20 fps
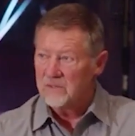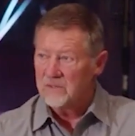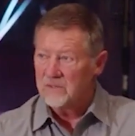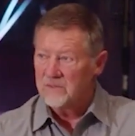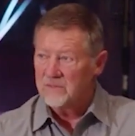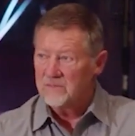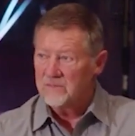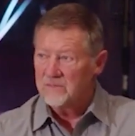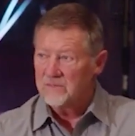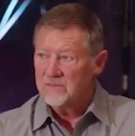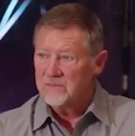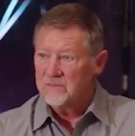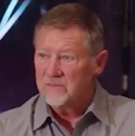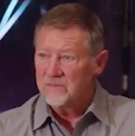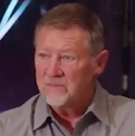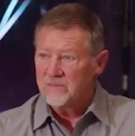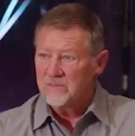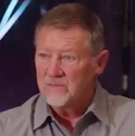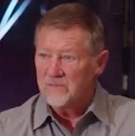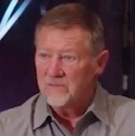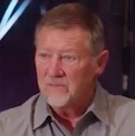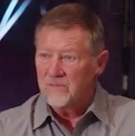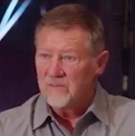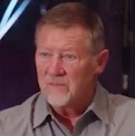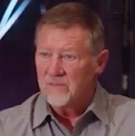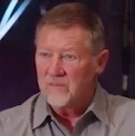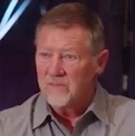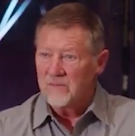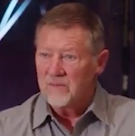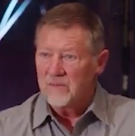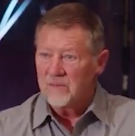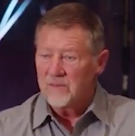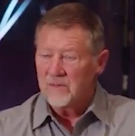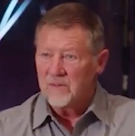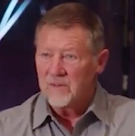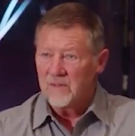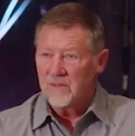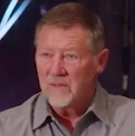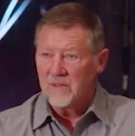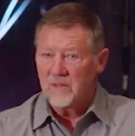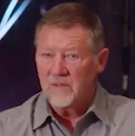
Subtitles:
(silence)